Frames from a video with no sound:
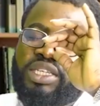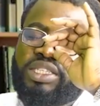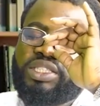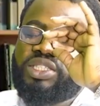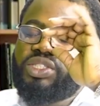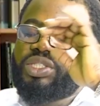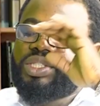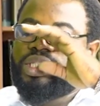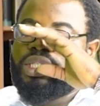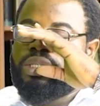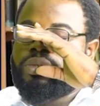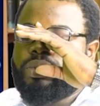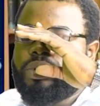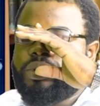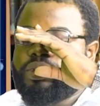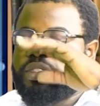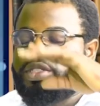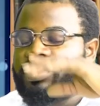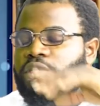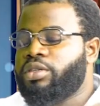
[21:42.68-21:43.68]
that history
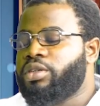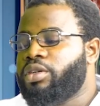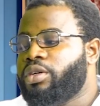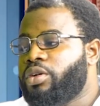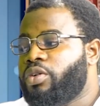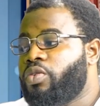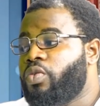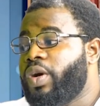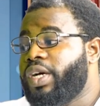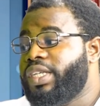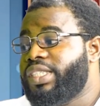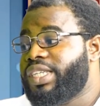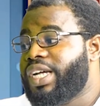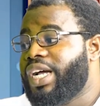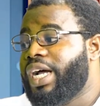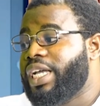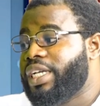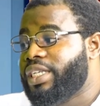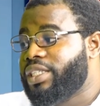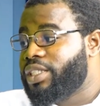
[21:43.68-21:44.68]
was quite
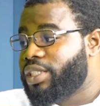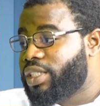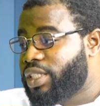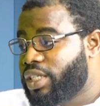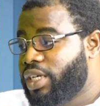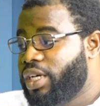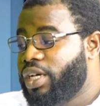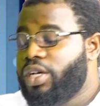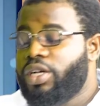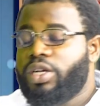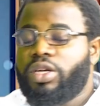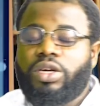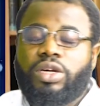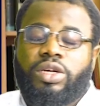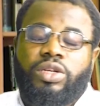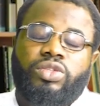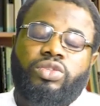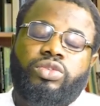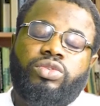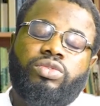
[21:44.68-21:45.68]
kind to
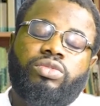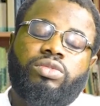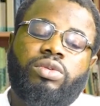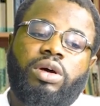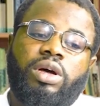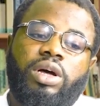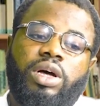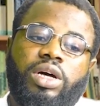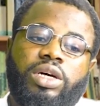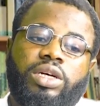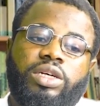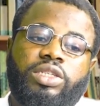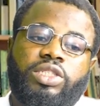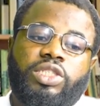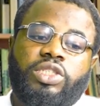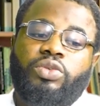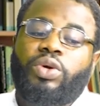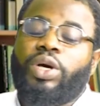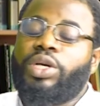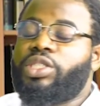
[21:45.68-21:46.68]

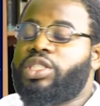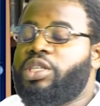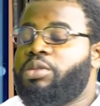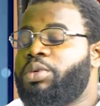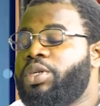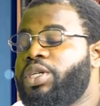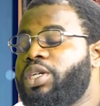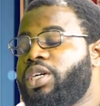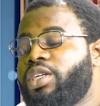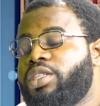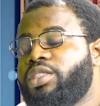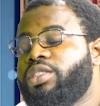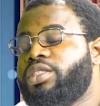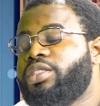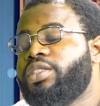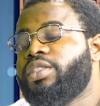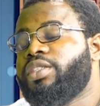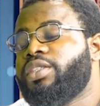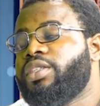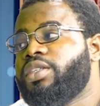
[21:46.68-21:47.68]
Chinua Achebe and
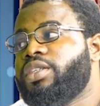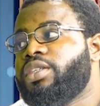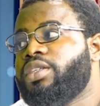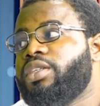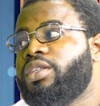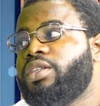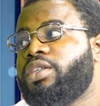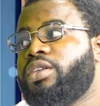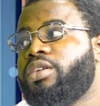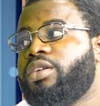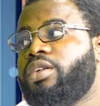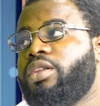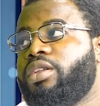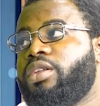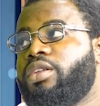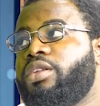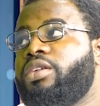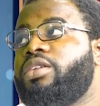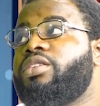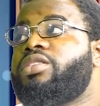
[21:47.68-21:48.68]

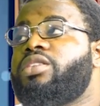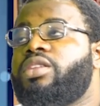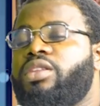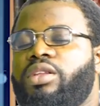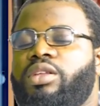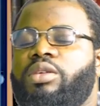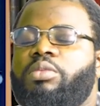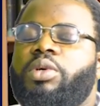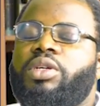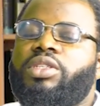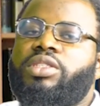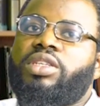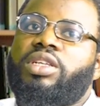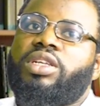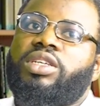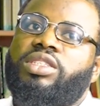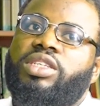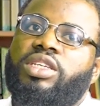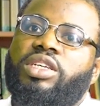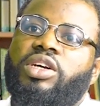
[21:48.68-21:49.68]

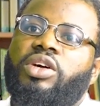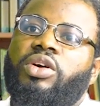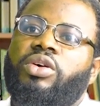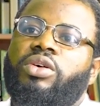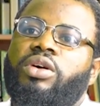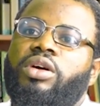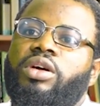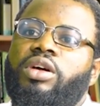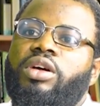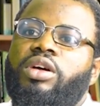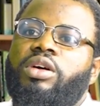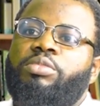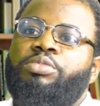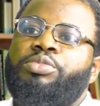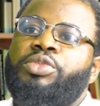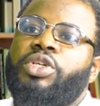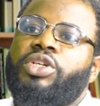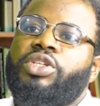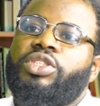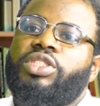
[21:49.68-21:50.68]
Senghor,
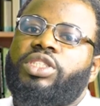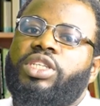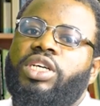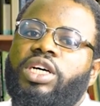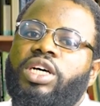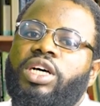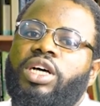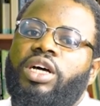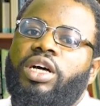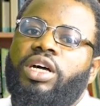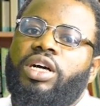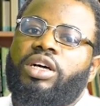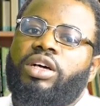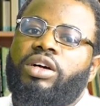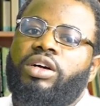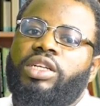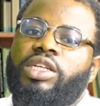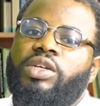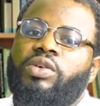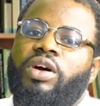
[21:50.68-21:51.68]
because
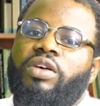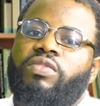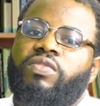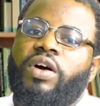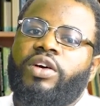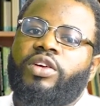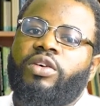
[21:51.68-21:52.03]
they were